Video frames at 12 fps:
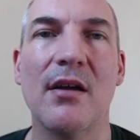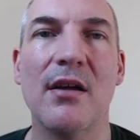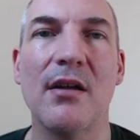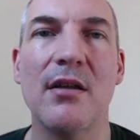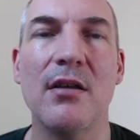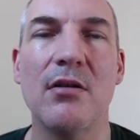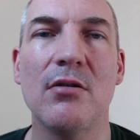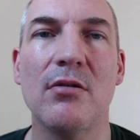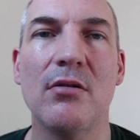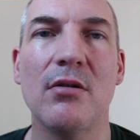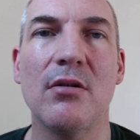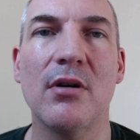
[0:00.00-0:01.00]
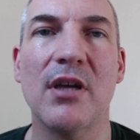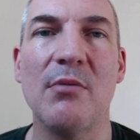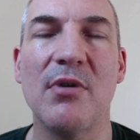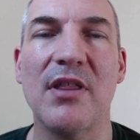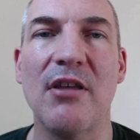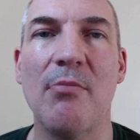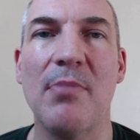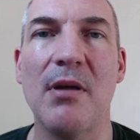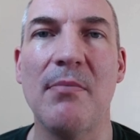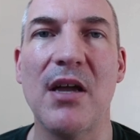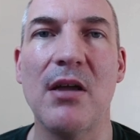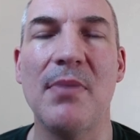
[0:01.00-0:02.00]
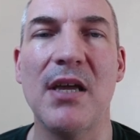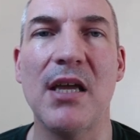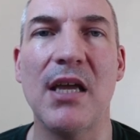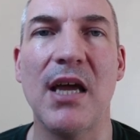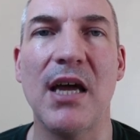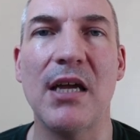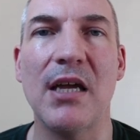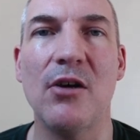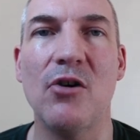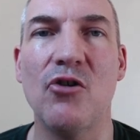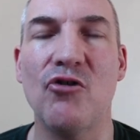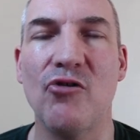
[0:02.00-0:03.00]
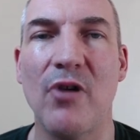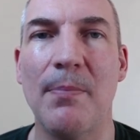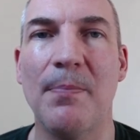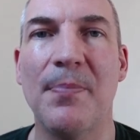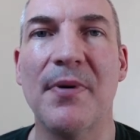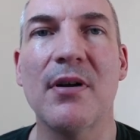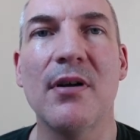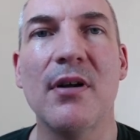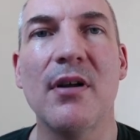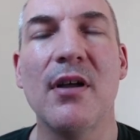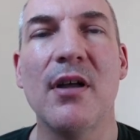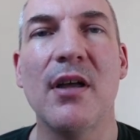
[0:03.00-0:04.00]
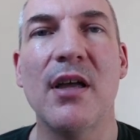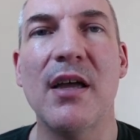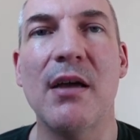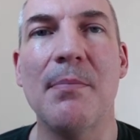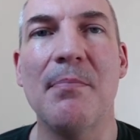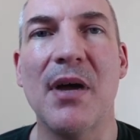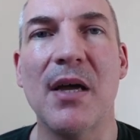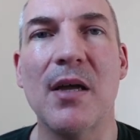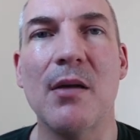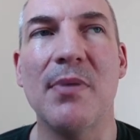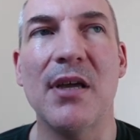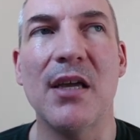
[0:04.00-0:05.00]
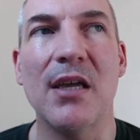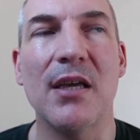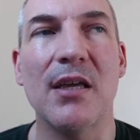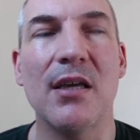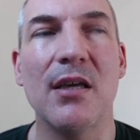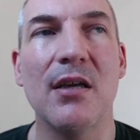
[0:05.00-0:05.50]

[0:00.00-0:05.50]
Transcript: Your chemotherapy may be a drip, it may be